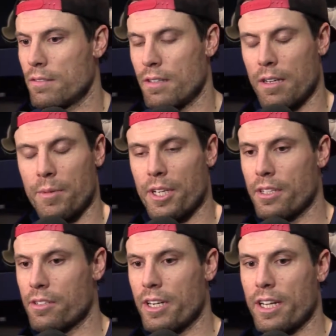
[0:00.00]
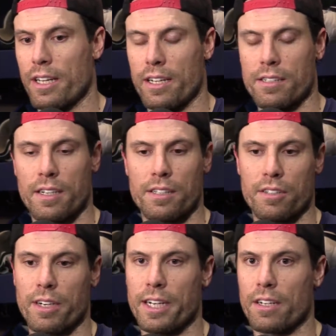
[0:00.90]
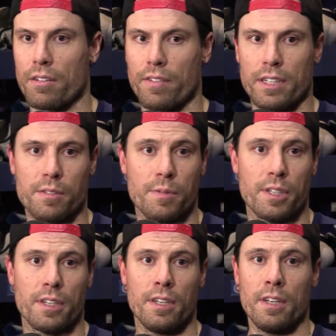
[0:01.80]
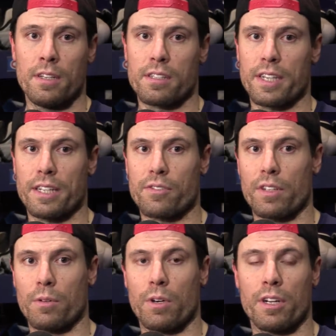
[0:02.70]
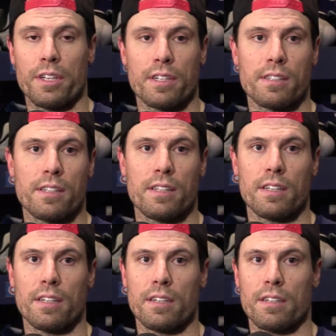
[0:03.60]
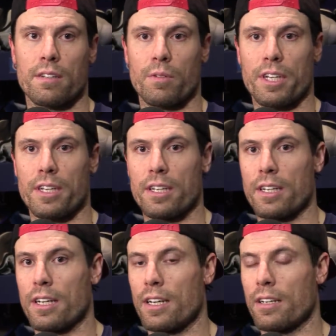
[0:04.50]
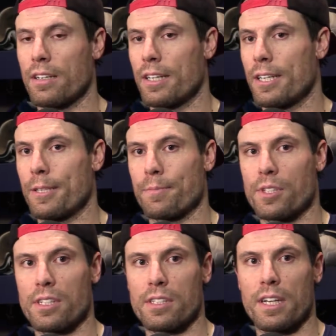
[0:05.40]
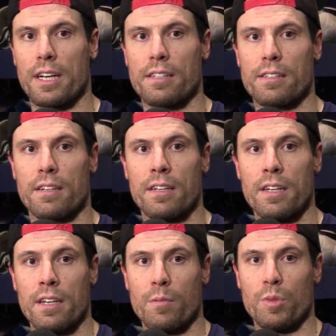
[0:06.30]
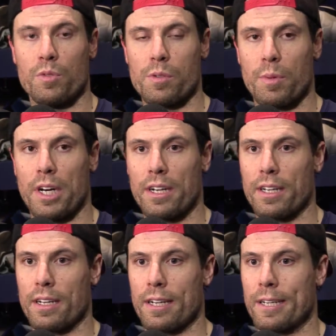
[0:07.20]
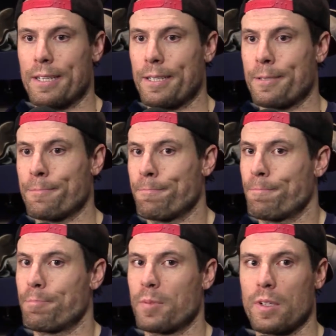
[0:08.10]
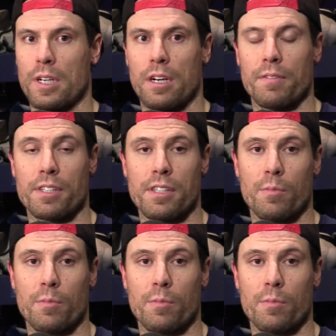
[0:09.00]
I mean, he's great. Like I said, he's a great young defenseman. He skates really well. You can see the way he sees the ice and moves the puck. And obviously, the